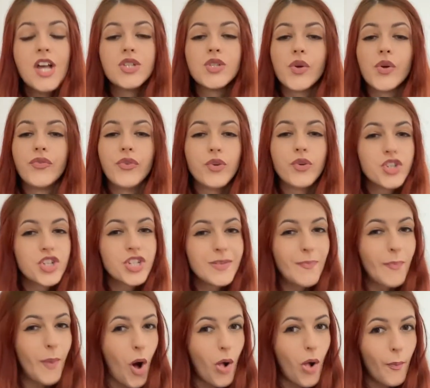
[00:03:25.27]
So if you're
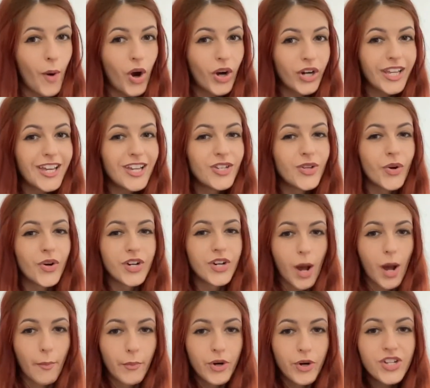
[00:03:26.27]
just ballparking your
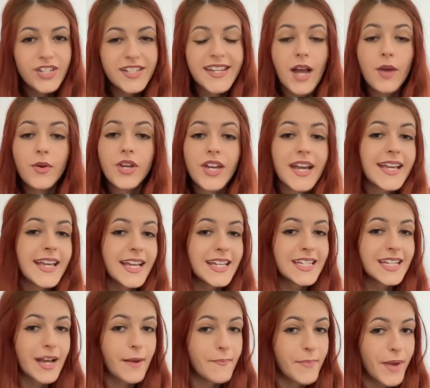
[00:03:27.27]
numbers, now you can get
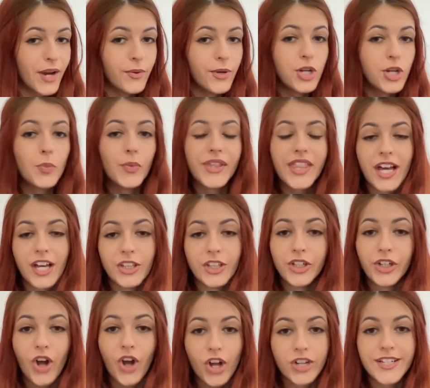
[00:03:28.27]
to compare it with
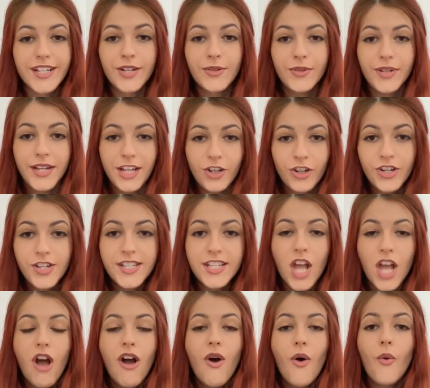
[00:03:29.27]
other content creators
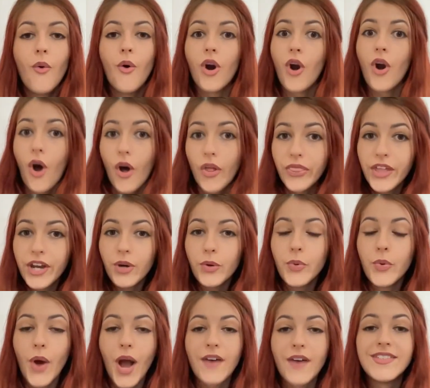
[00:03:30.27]
who are on there
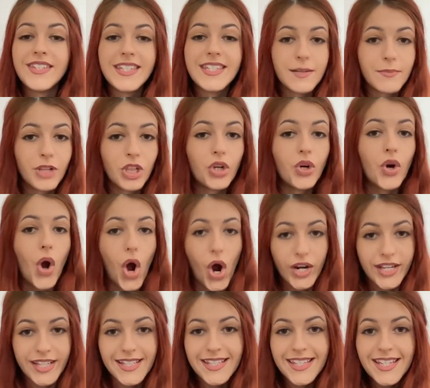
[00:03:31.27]
who have similar
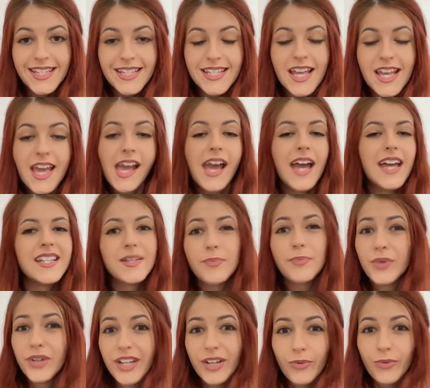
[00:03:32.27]
audiences, and it's a
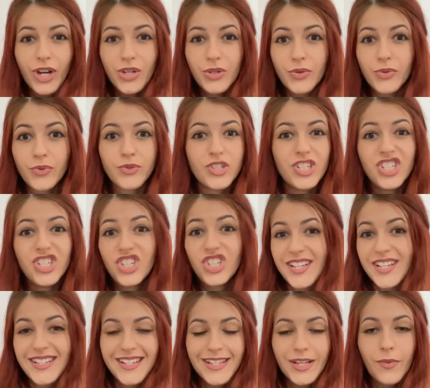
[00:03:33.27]
pretty great tool
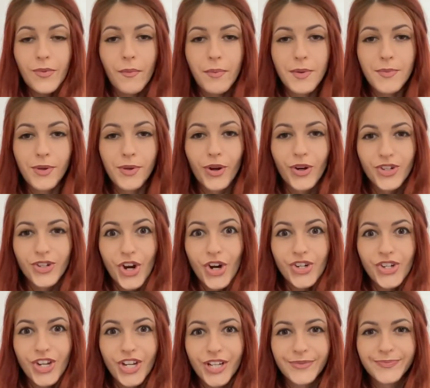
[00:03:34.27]
just to see what people are
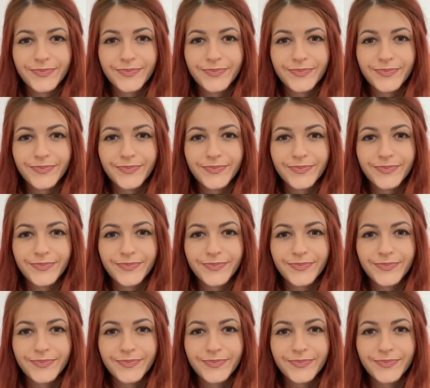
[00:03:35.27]
charging.